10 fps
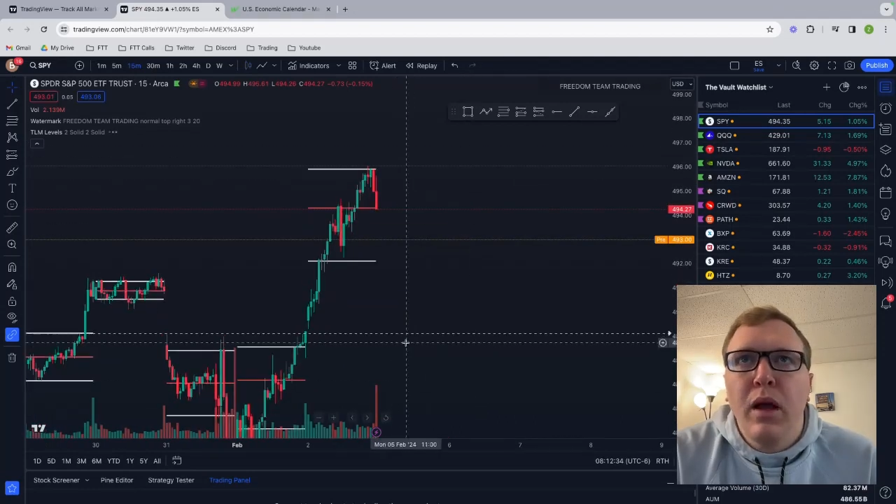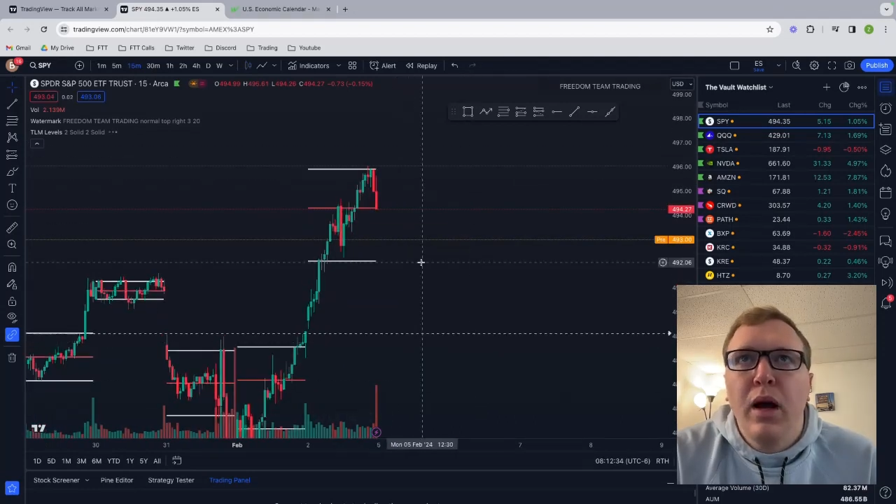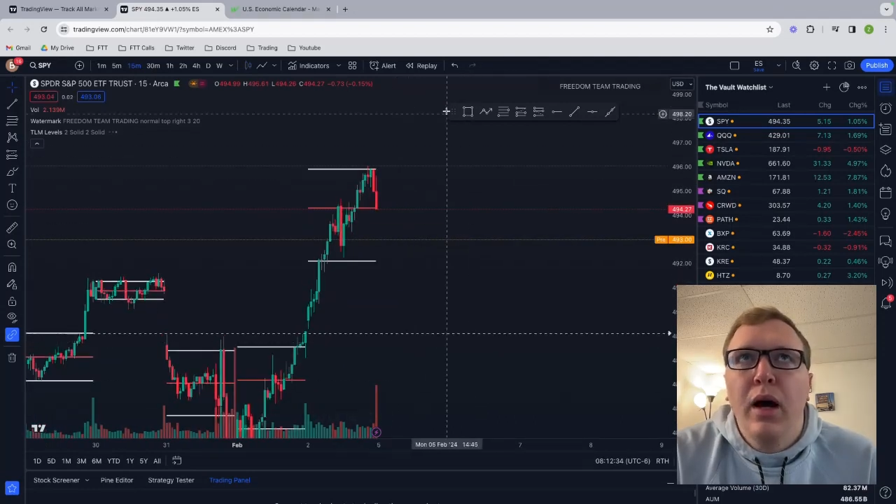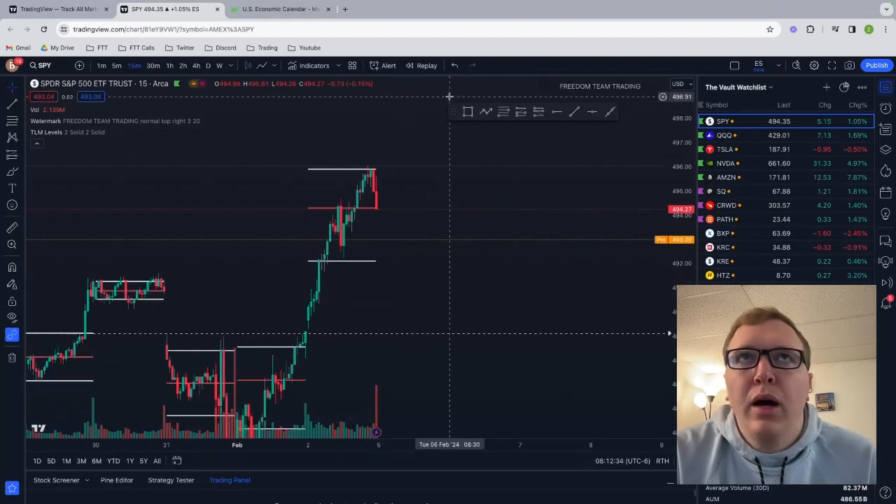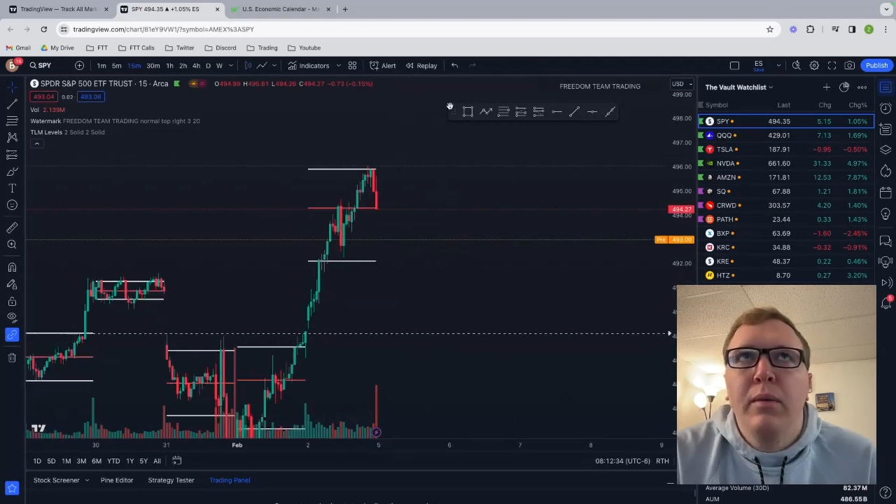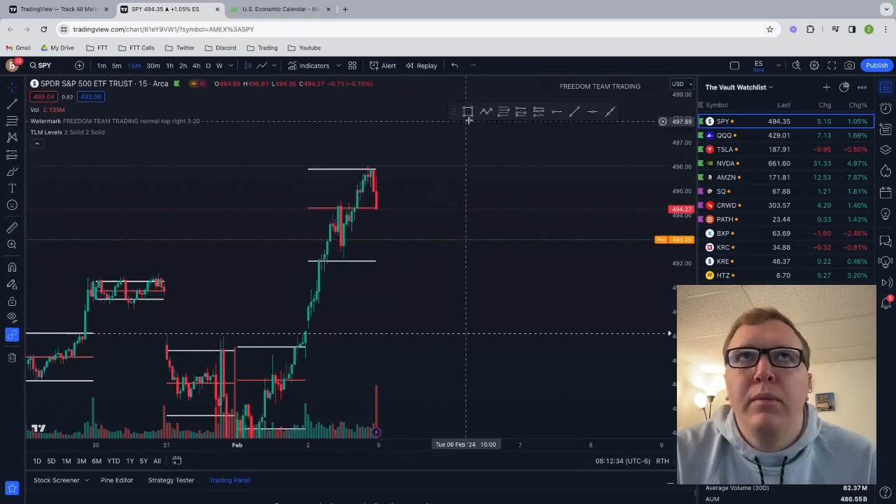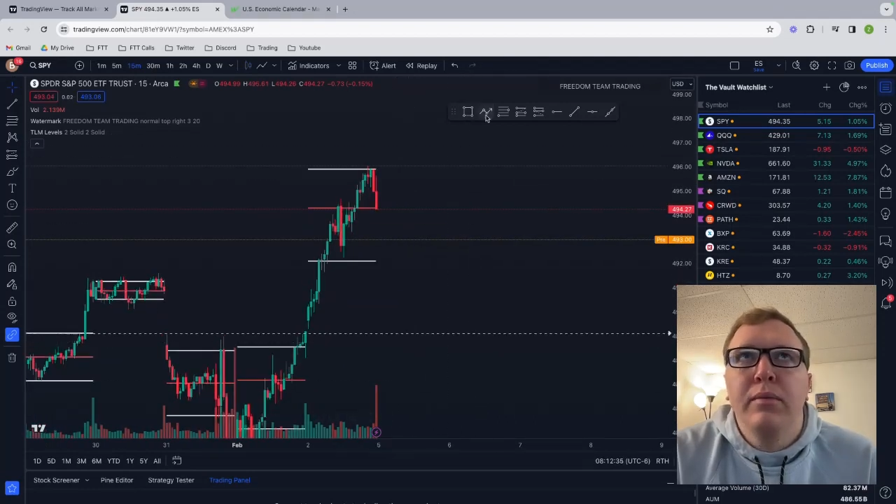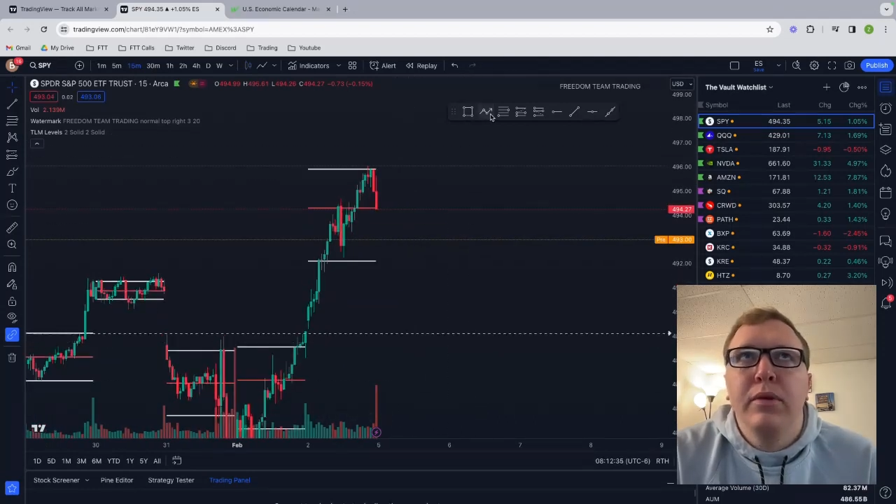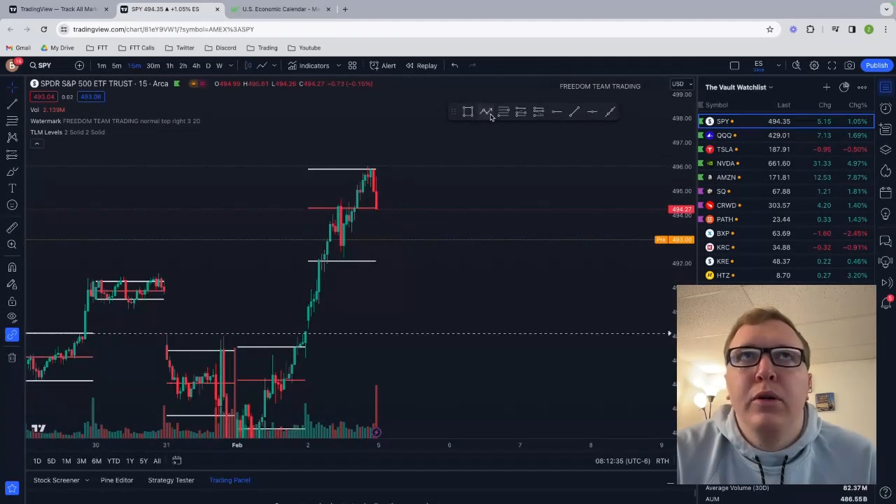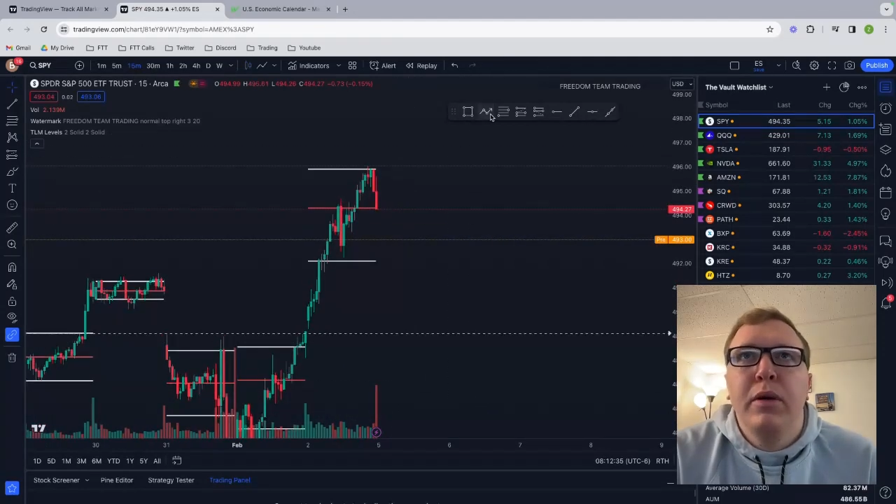
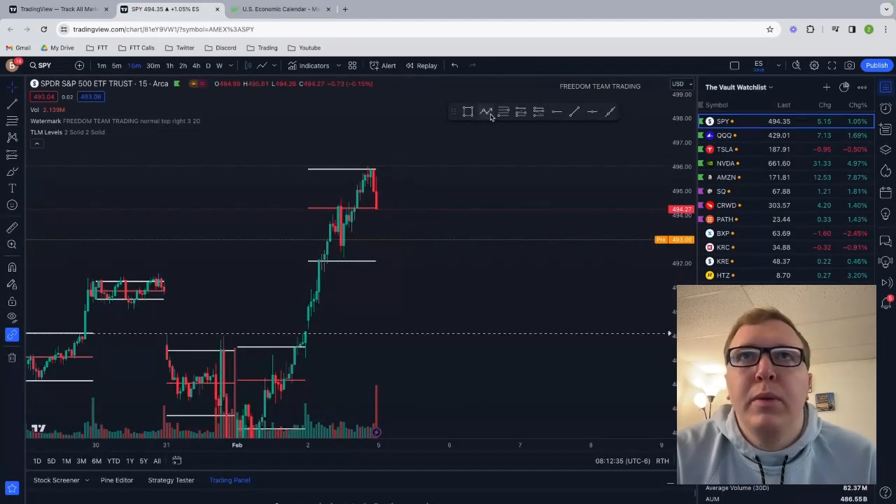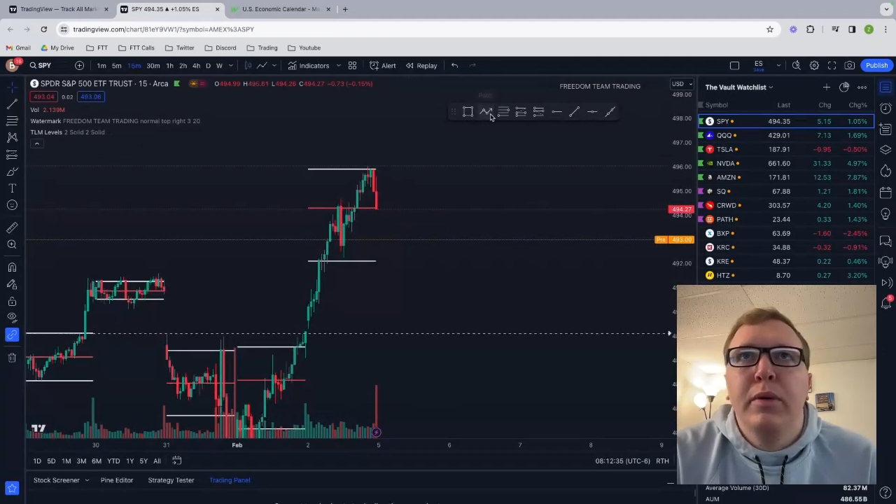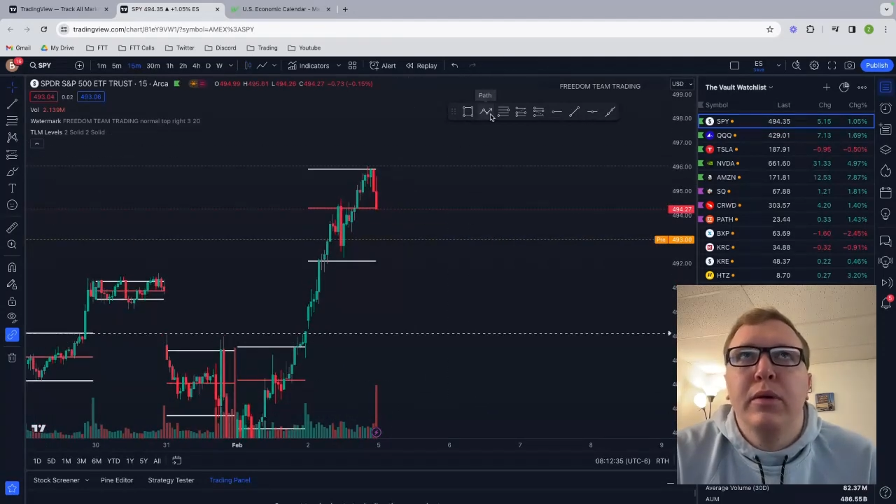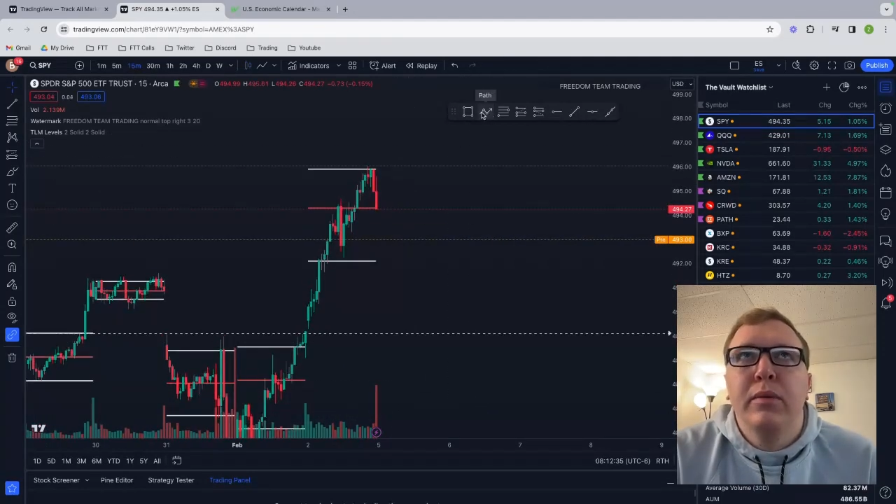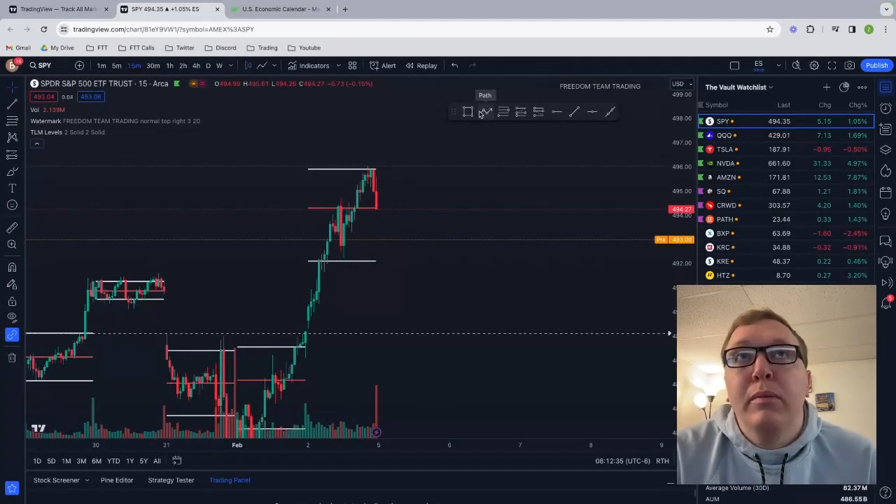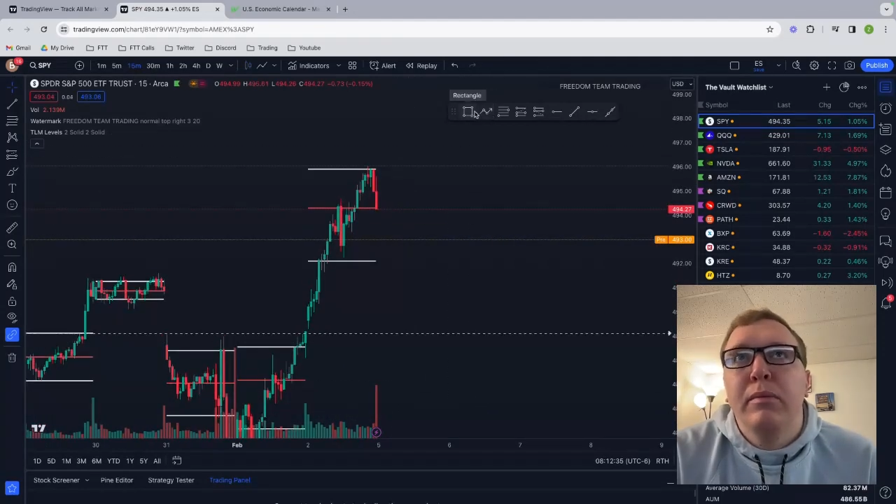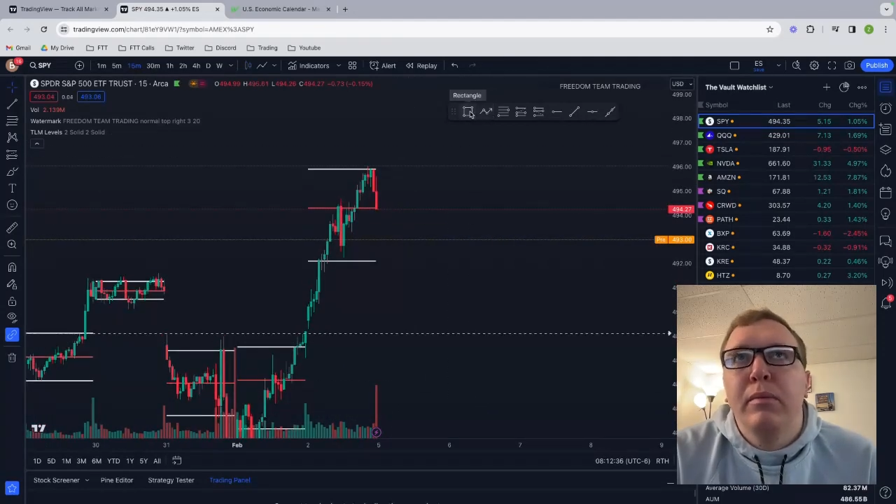people,